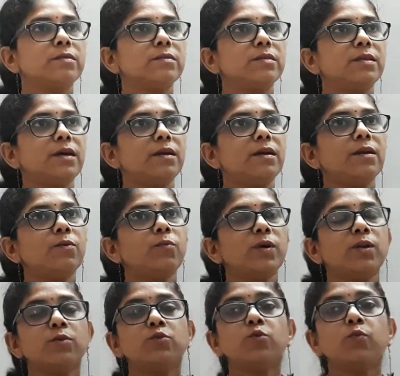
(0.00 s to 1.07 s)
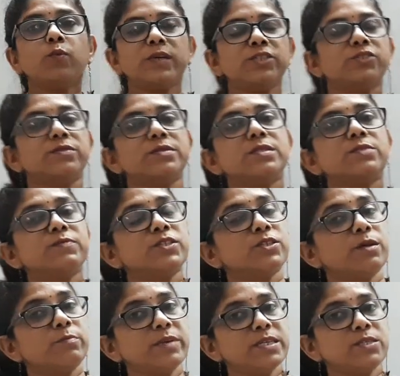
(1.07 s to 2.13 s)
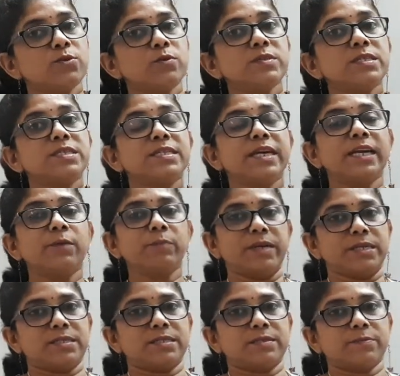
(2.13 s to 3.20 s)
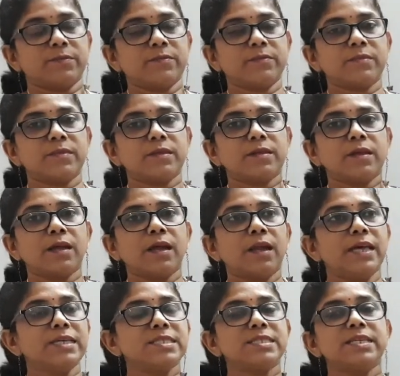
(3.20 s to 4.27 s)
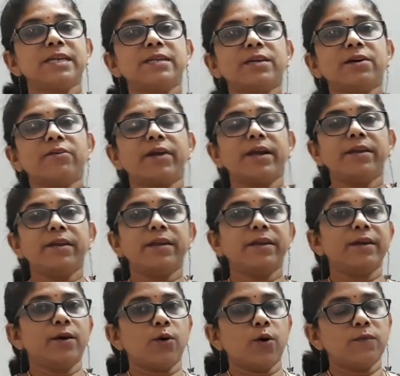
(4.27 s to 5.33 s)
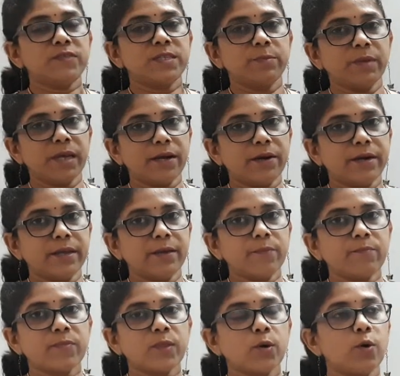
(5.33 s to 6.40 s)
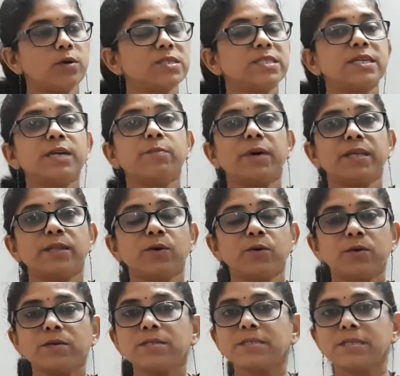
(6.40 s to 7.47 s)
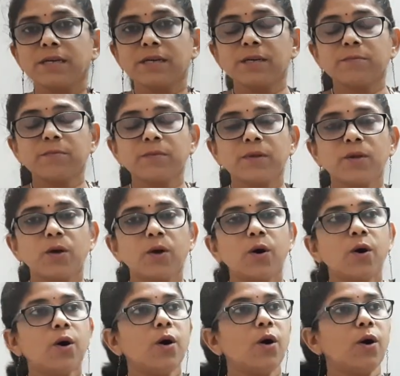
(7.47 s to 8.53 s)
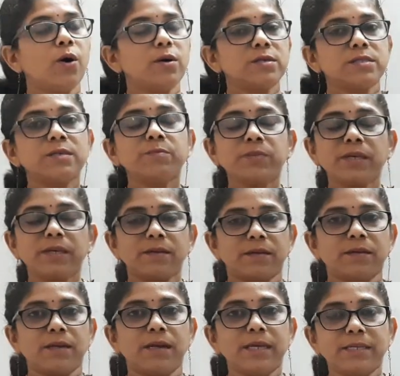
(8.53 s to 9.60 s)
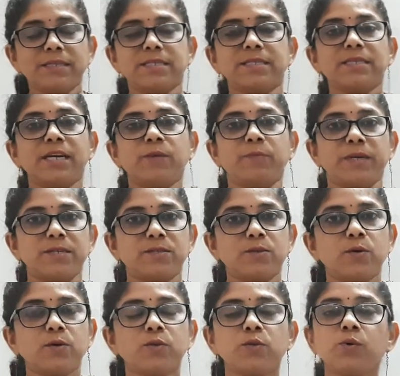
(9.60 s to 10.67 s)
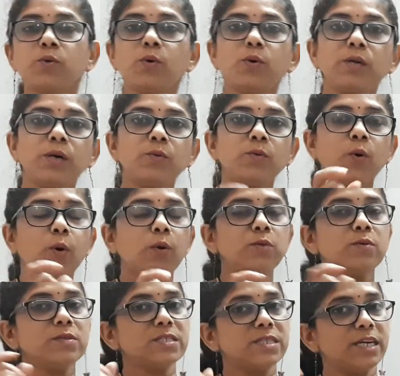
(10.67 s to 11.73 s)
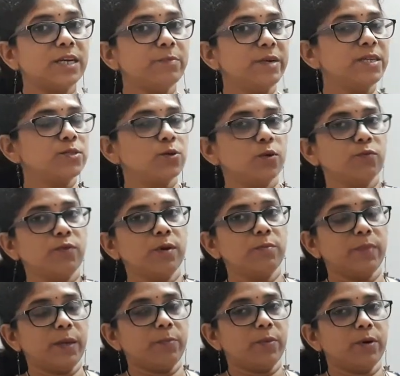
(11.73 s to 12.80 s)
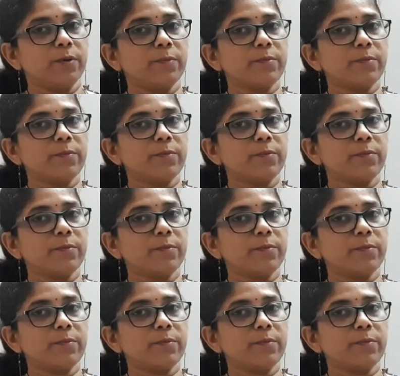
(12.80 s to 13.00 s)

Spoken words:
There are 1 or 2 questions which are based on statements, like state the criteria of similarity, or state Pythagoras theorem, or something like the statements. So note down all those statements on one paper.